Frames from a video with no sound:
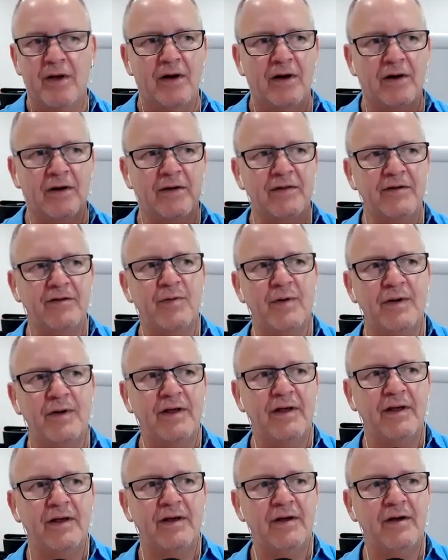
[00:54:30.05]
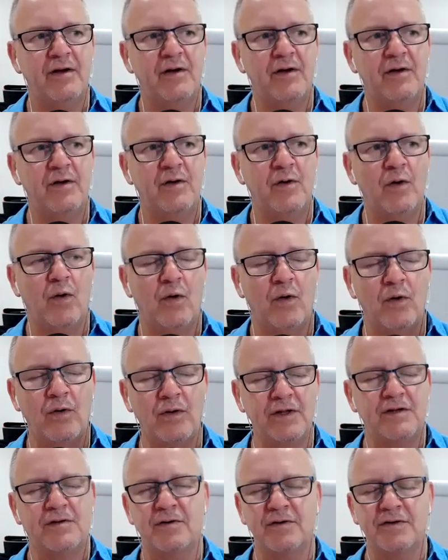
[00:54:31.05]
I got this one here who all
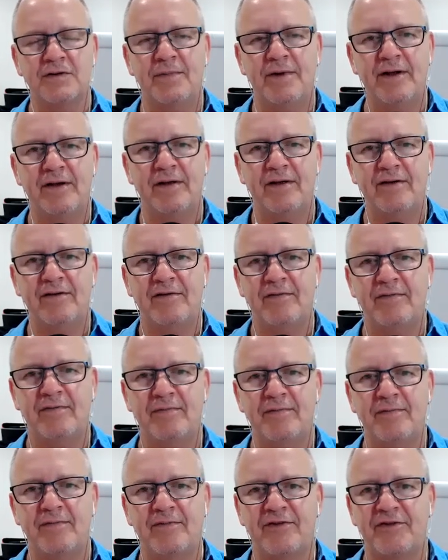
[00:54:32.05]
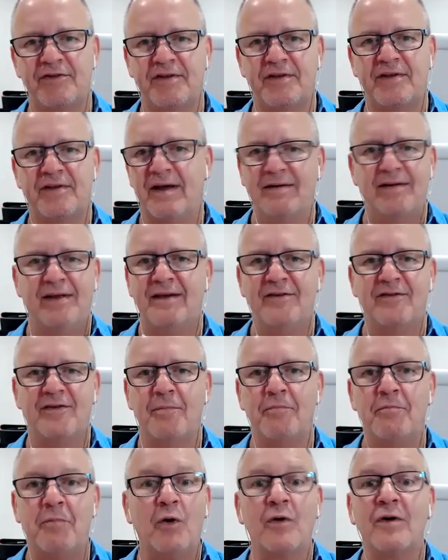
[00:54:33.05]
he talks about is
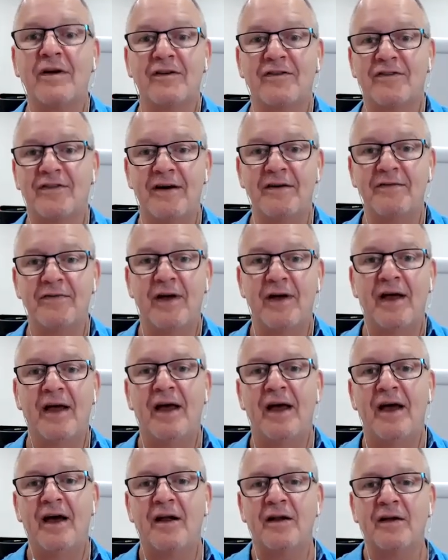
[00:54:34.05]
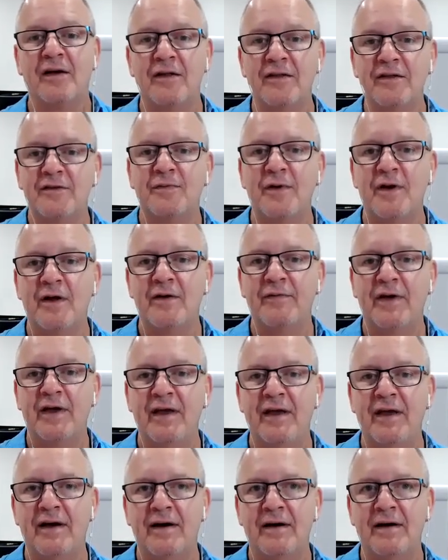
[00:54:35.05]
boring stuff, and I got this one over
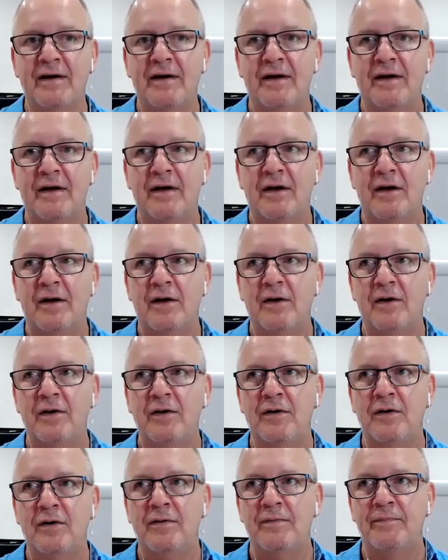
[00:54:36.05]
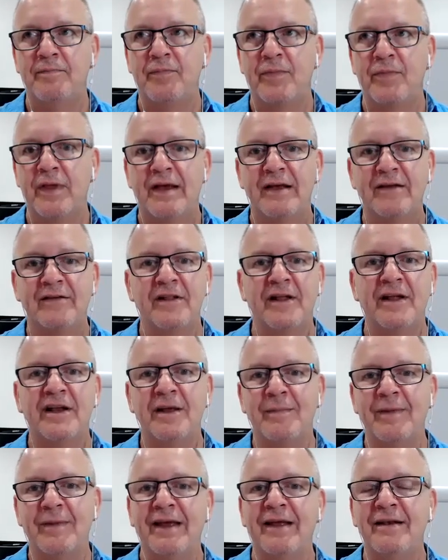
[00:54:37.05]
here who is
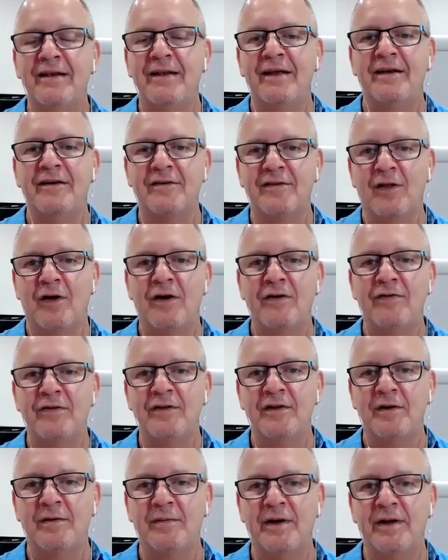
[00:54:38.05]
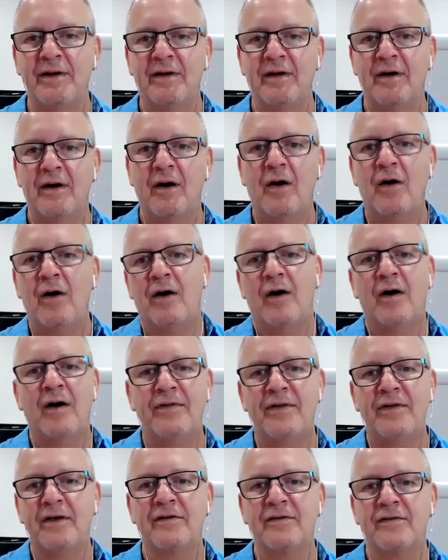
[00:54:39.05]
letting me into his life a little bit. Oh,
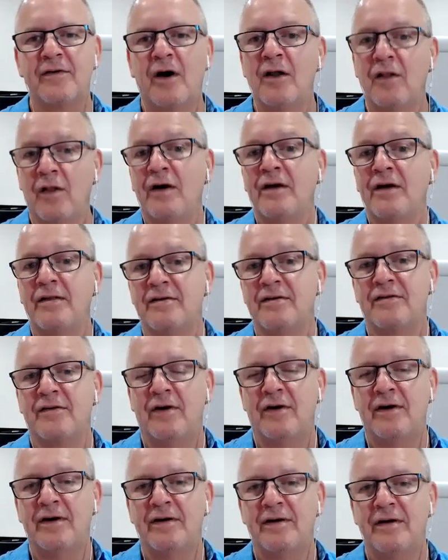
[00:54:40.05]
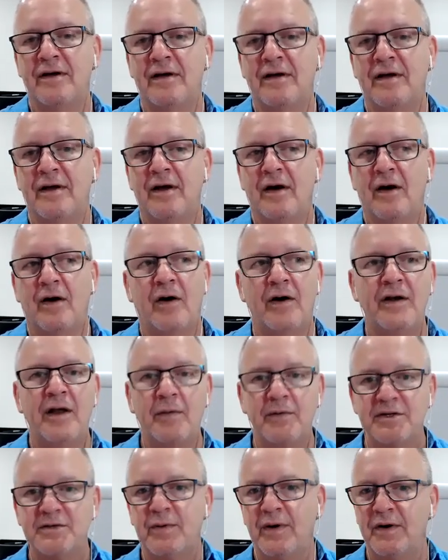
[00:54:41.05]
I like this guy. I know
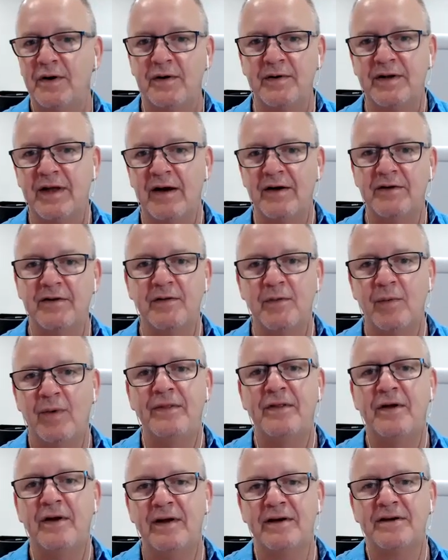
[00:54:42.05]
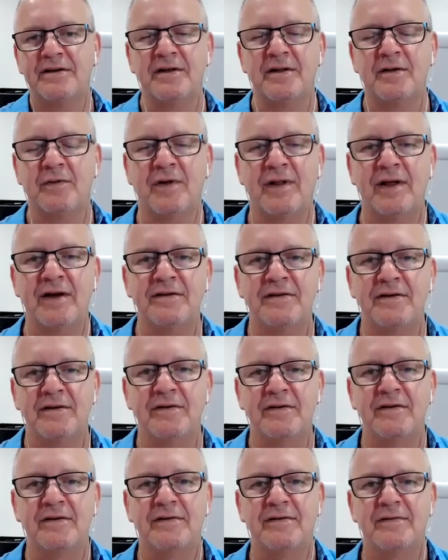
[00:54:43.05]
which one I'd go to, the one that I actually relate to.